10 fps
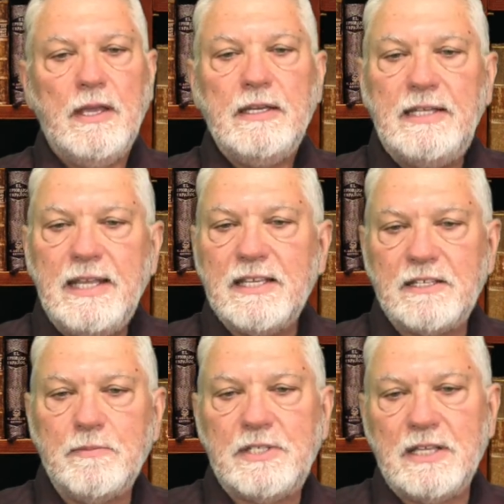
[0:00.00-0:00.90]

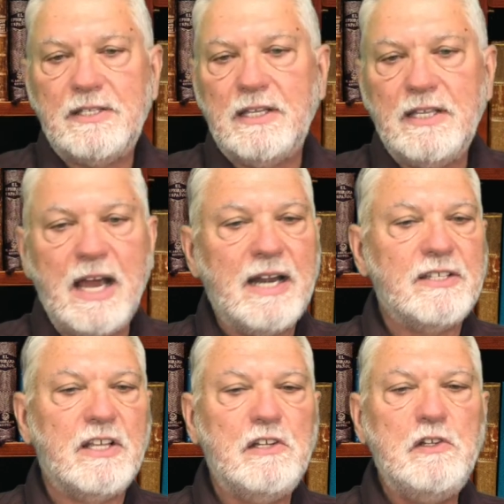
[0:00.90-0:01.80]
Deism says that God
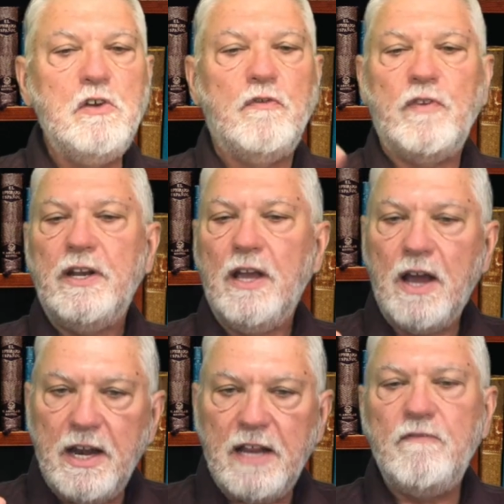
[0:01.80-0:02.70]
is aloof and
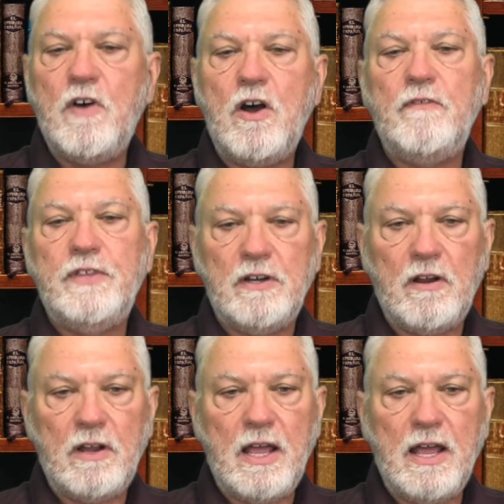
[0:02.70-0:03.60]
uninvolved in
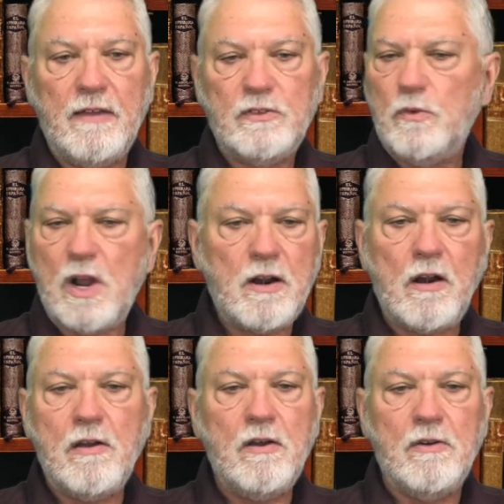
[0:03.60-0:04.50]
our lives. We're on
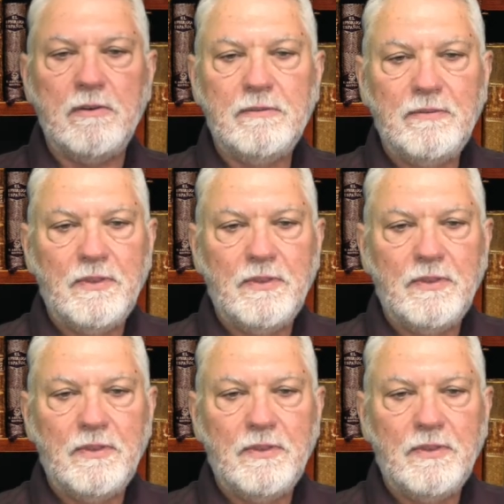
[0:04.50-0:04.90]
our own.